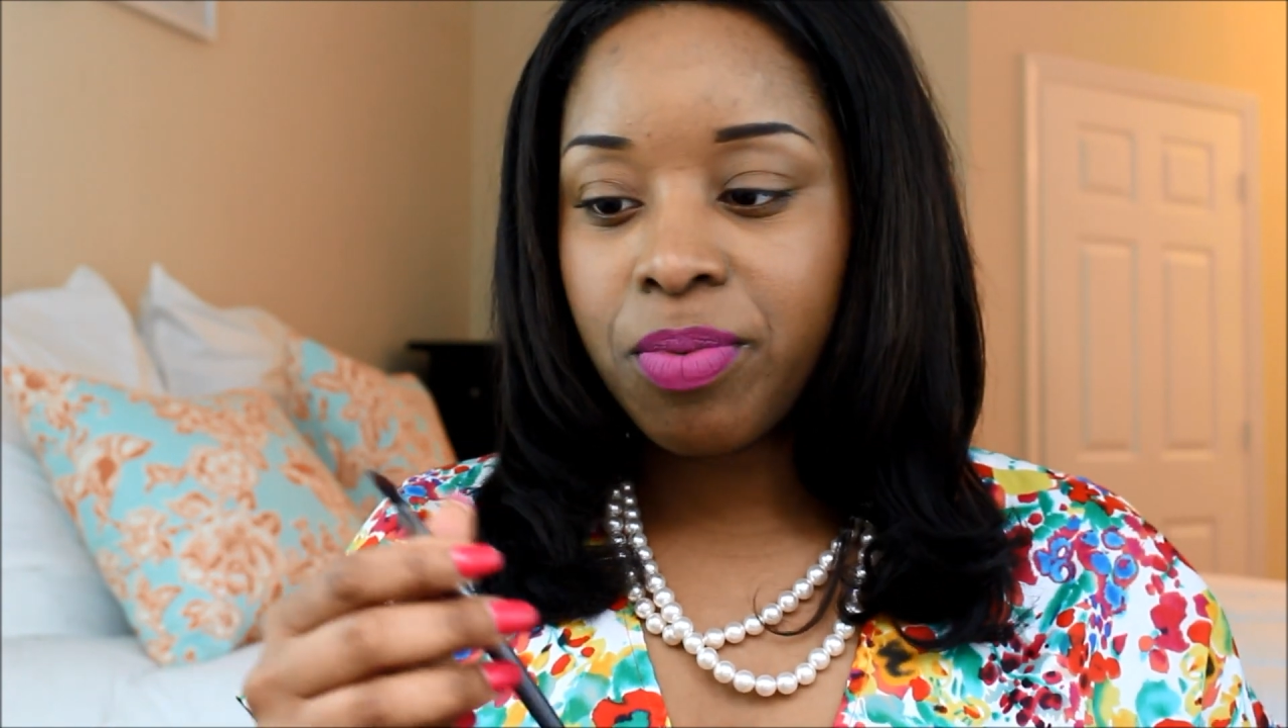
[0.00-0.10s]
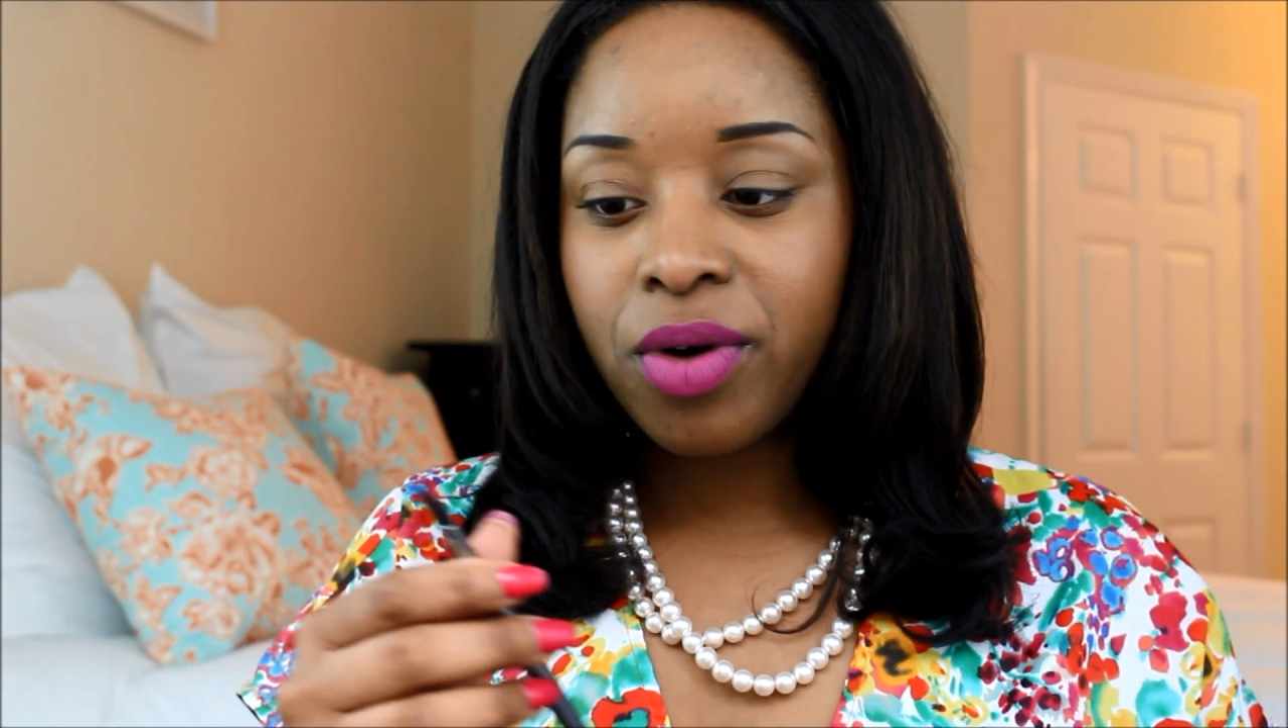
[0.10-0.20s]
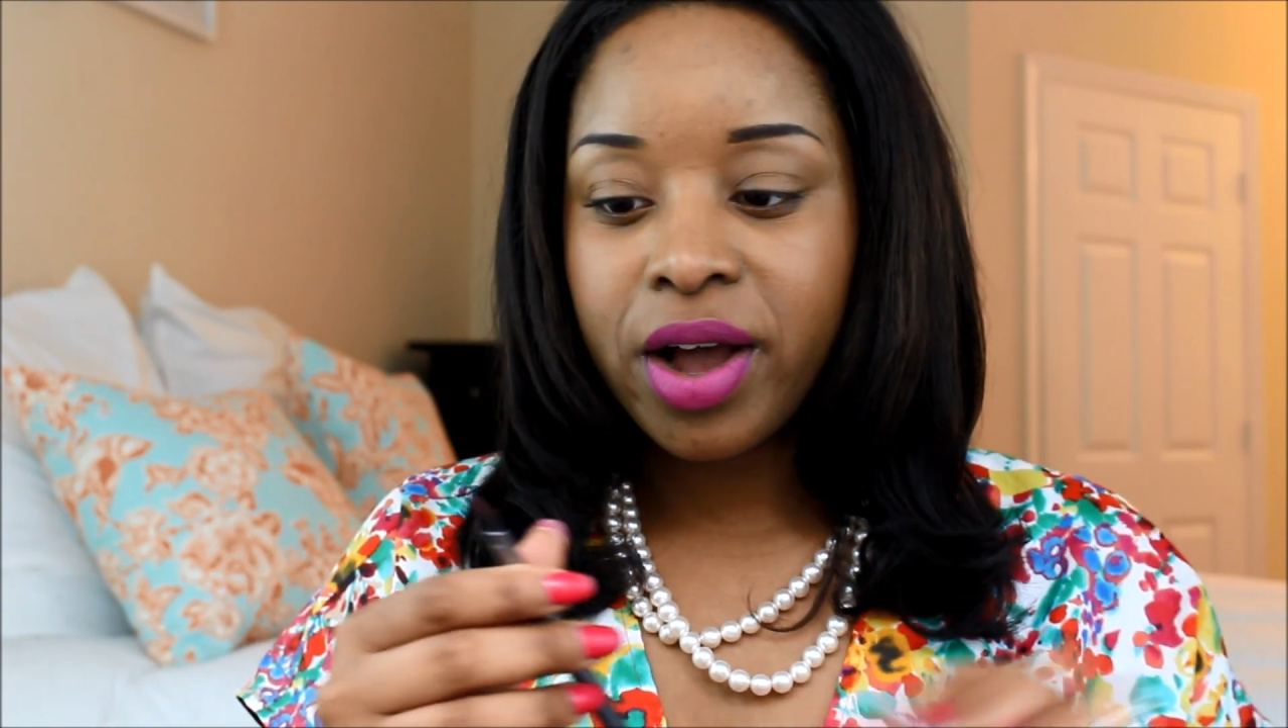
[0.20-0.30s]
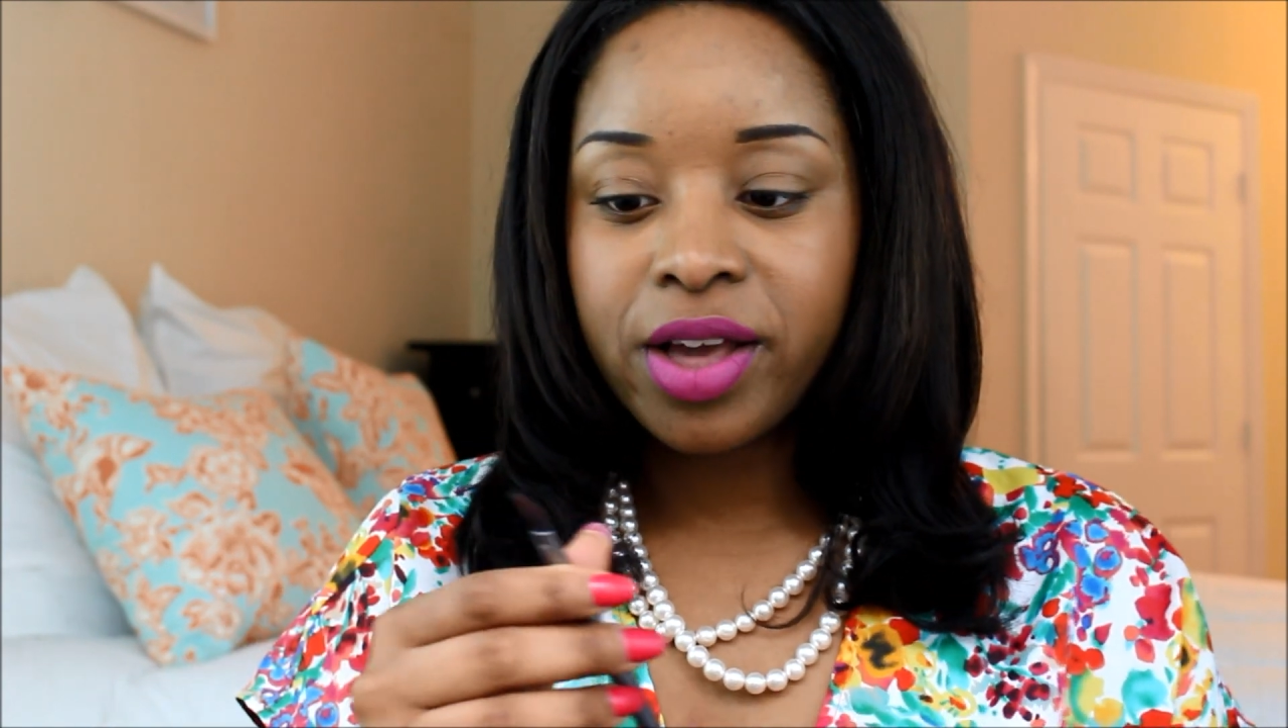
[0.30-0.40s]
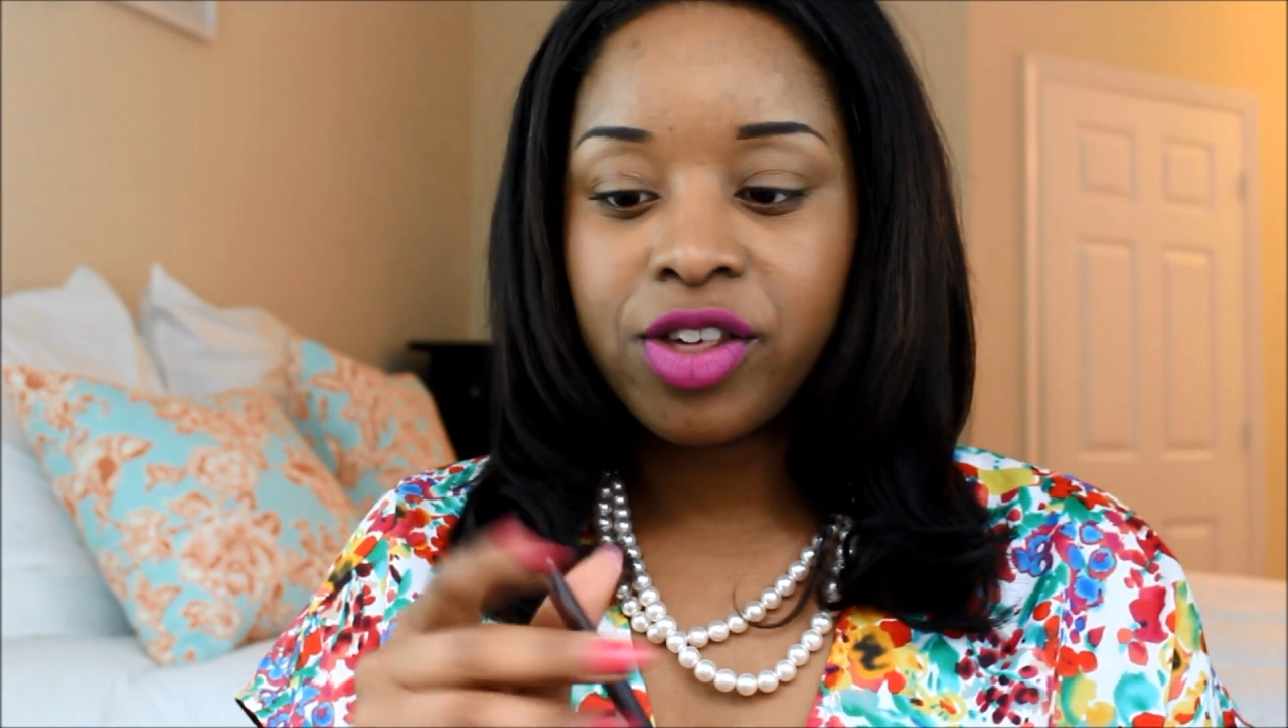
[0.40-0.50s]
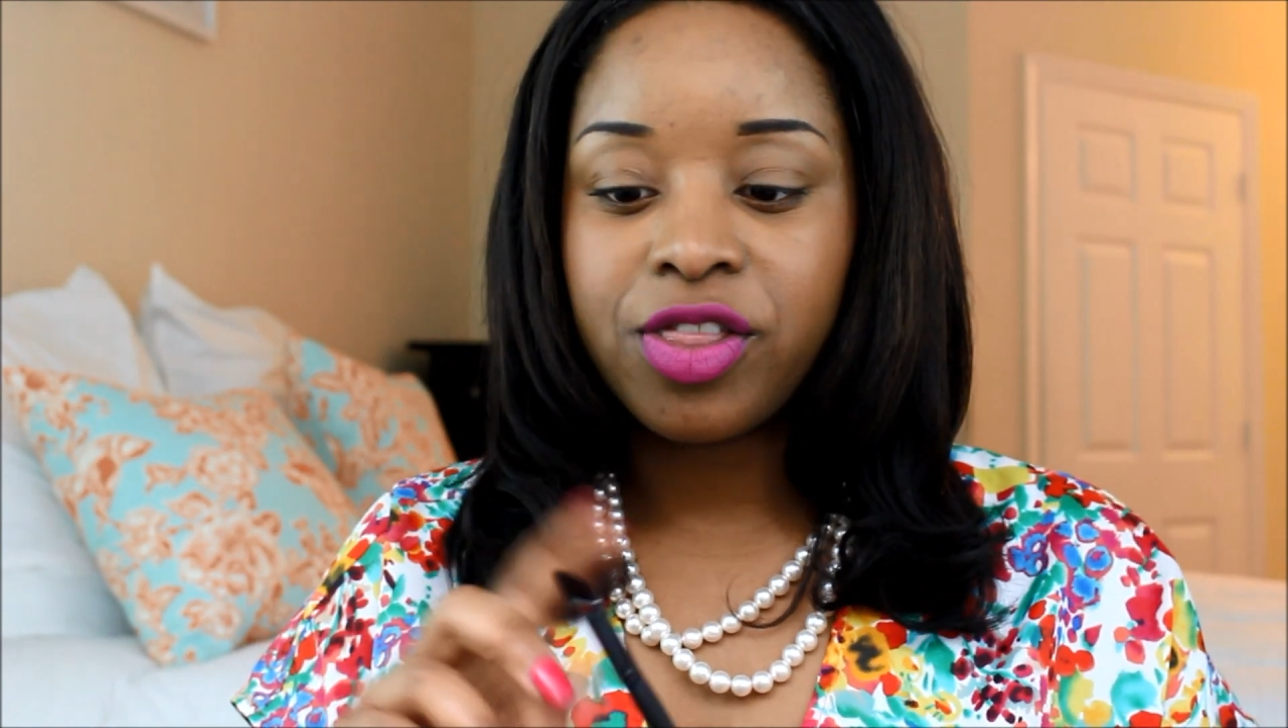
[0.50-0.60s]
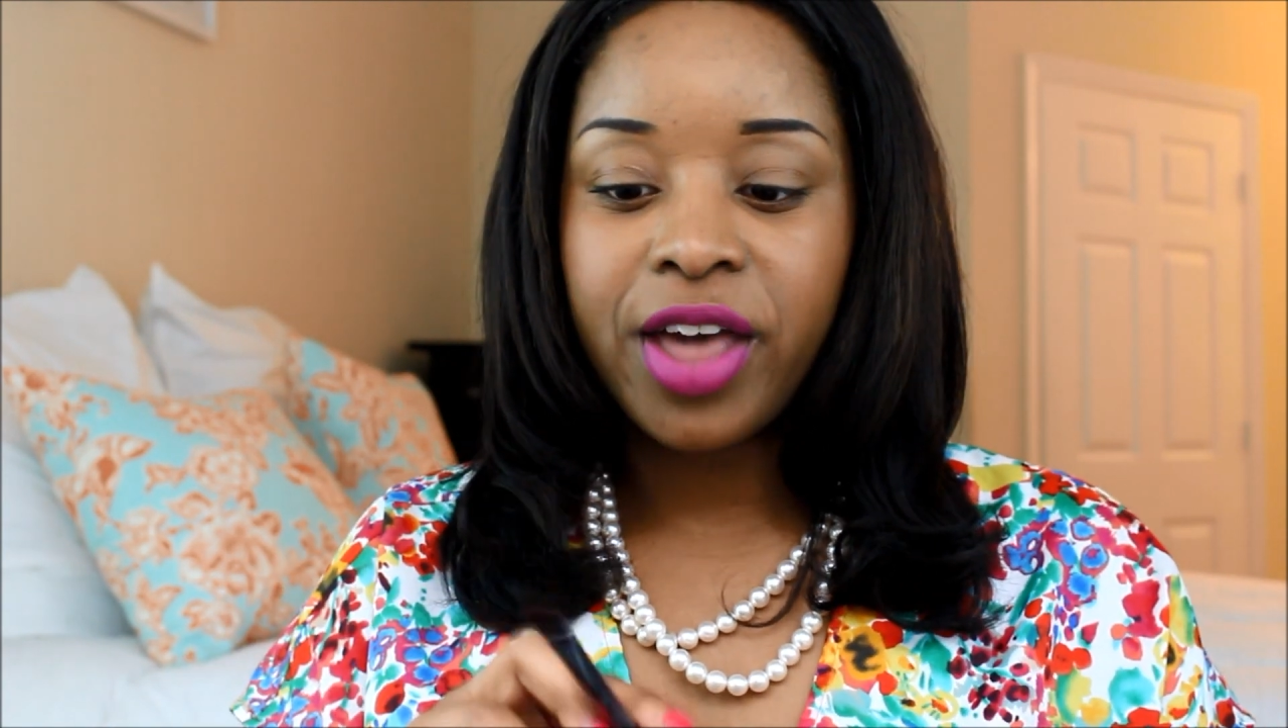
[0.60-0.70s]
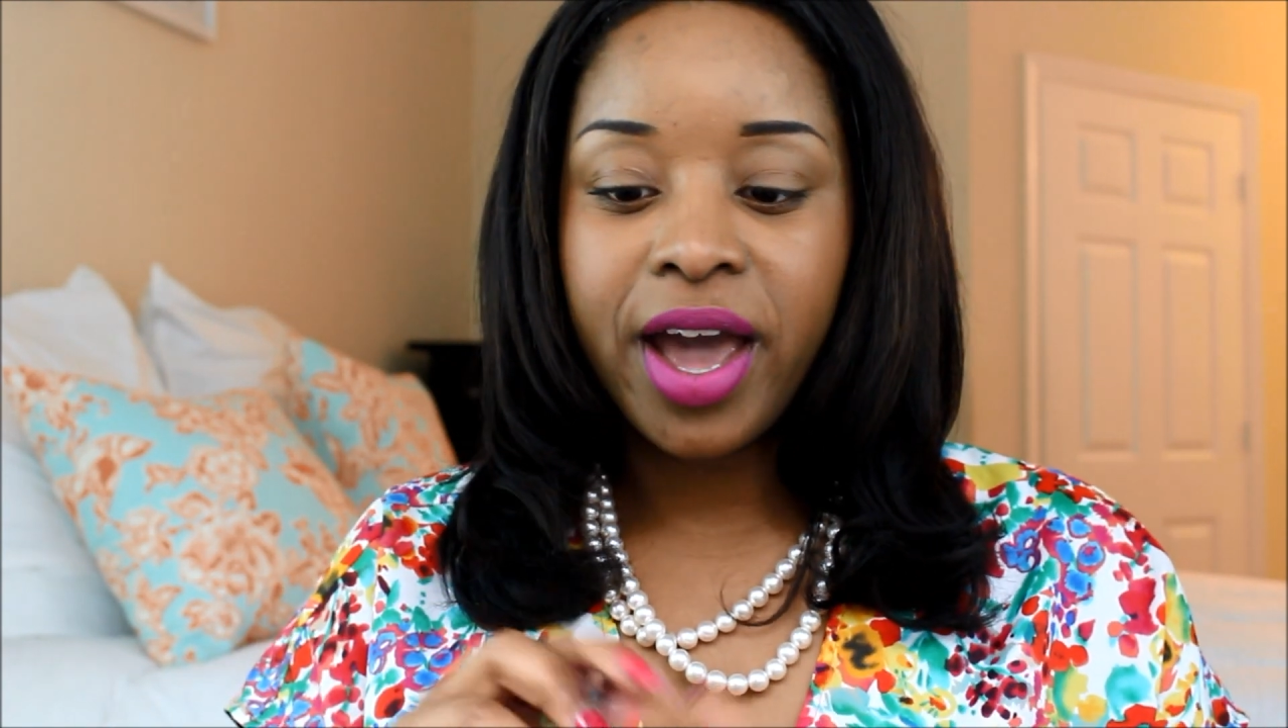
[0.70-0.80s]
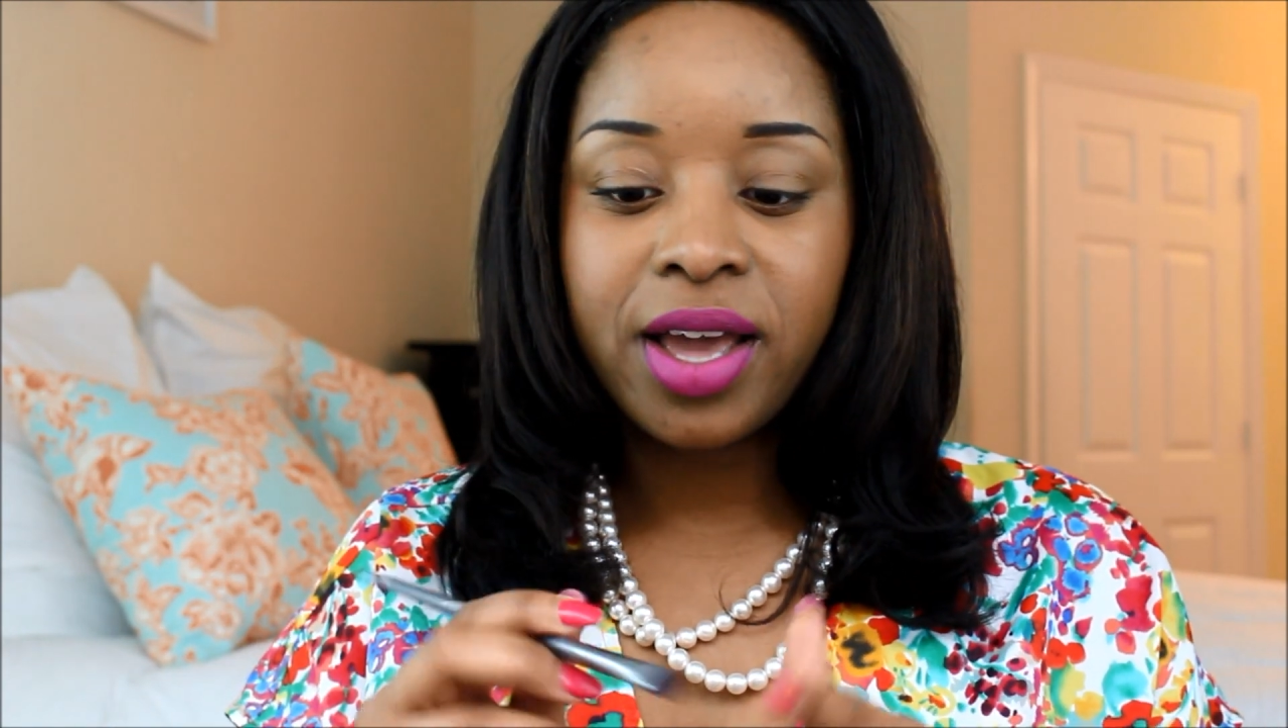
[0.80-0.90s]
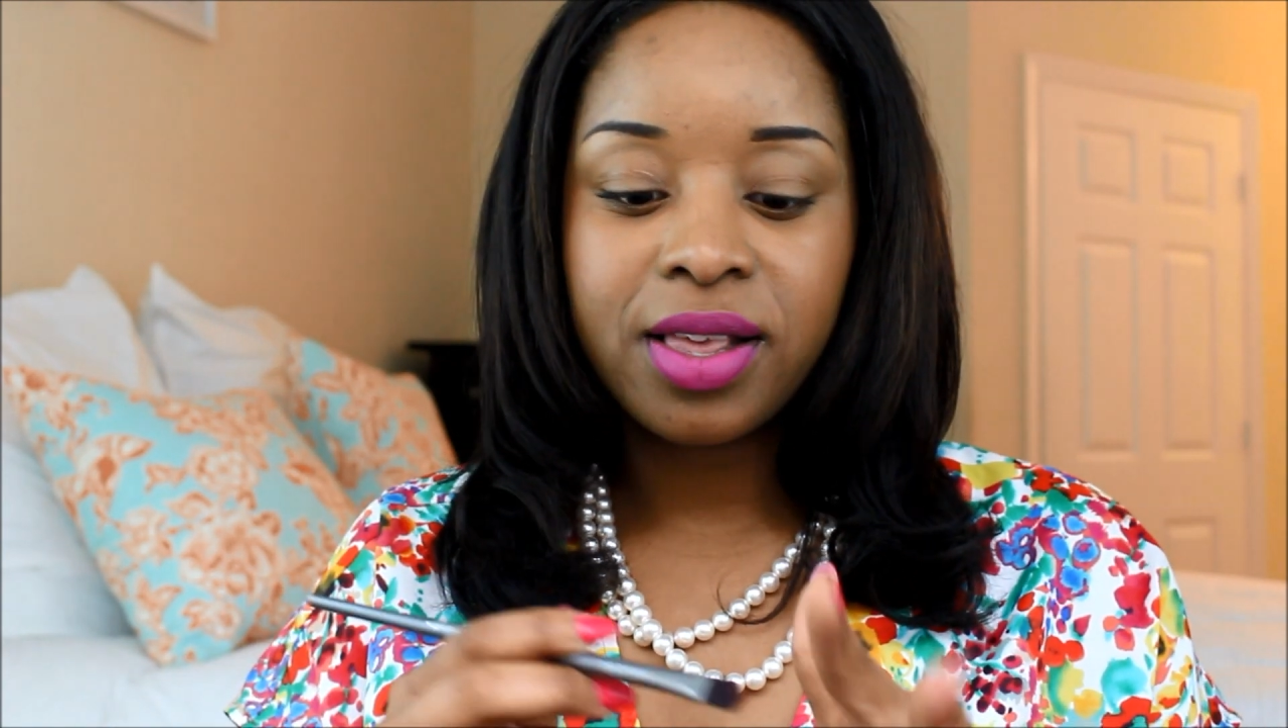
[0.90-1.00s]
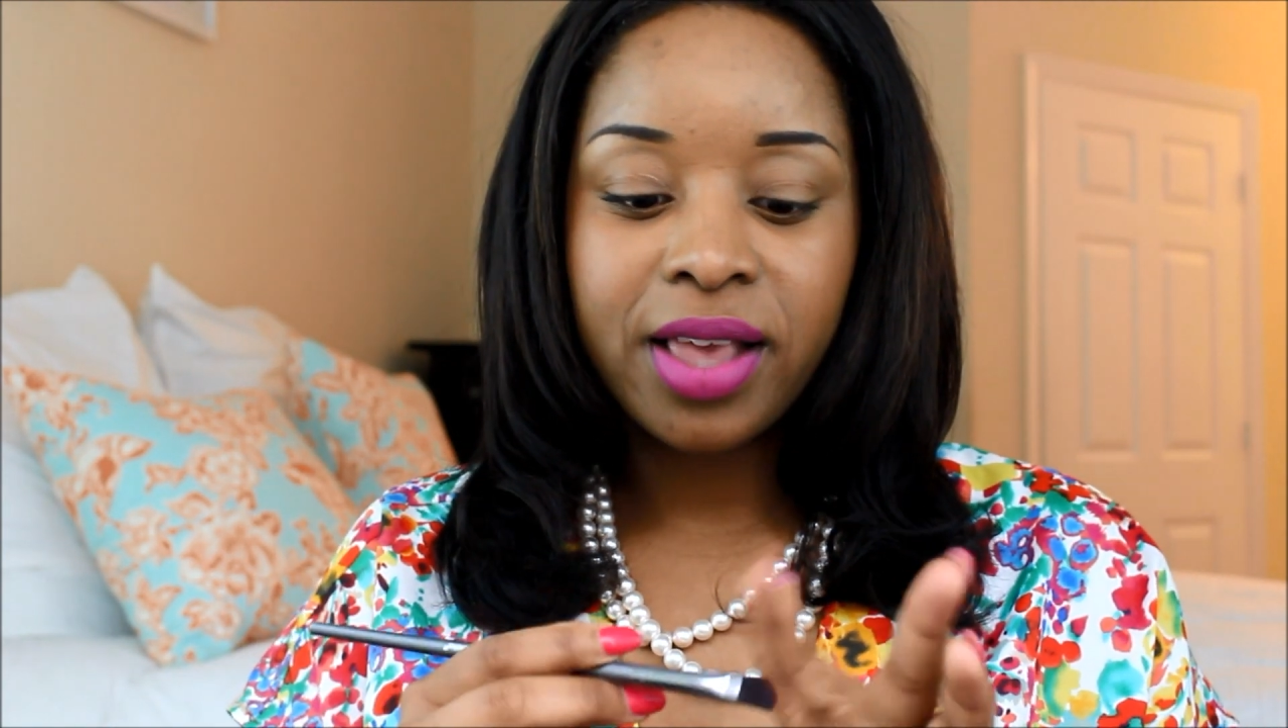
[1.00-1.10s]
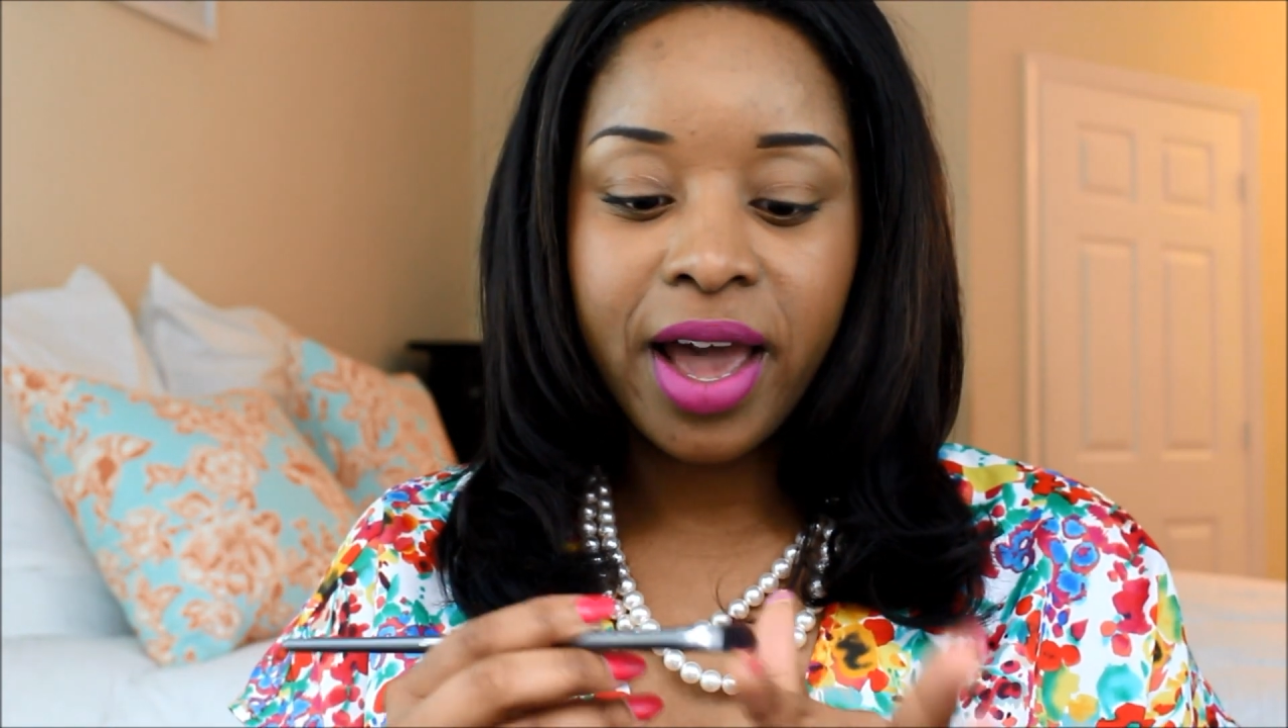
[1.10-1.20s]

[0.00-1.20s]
brush that is